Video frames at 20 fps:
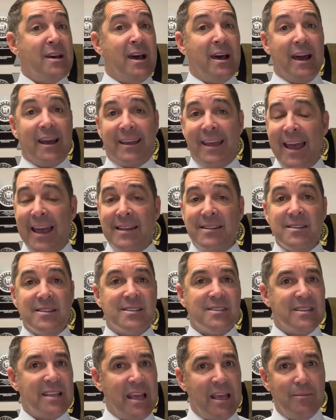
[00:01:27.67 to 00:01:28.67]
Again,
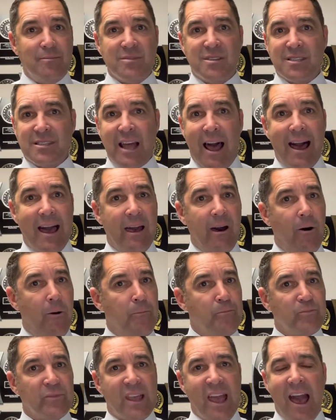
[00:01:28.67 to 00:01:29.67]
same style,
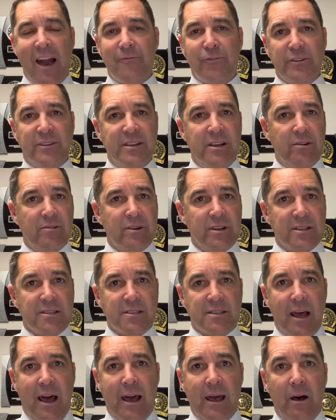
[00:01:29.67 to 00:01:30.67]
cafeteria
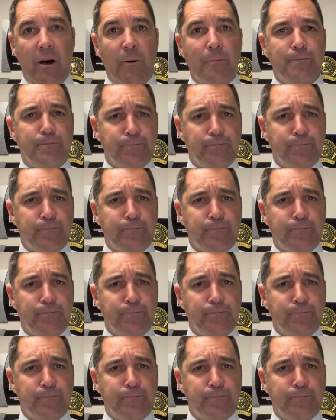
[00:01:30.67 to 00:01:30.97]
style.